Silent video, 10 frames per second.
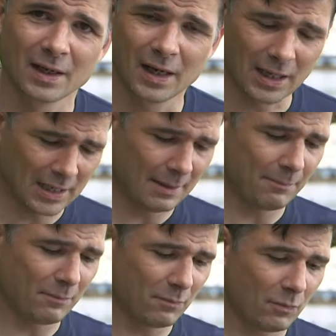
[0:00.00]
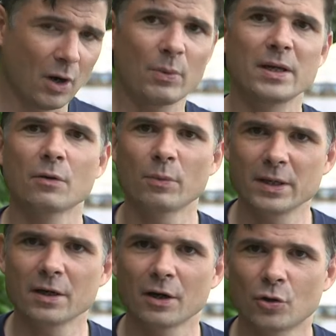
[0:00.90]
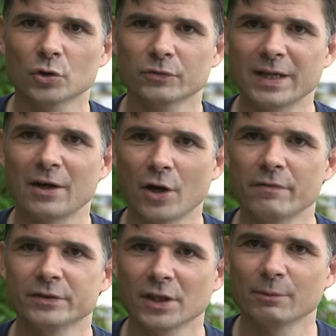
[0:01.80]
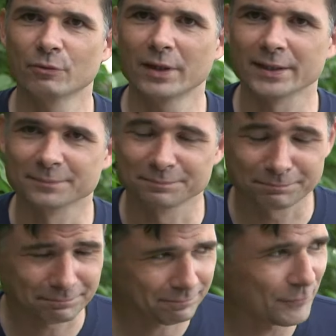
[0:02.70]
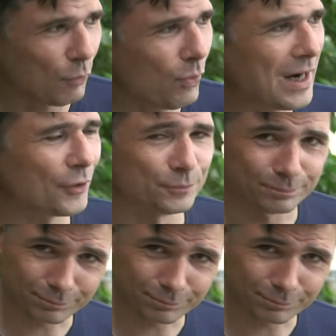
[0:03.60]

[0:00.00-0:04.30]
Are we a quarter of an hour over time already? Wow.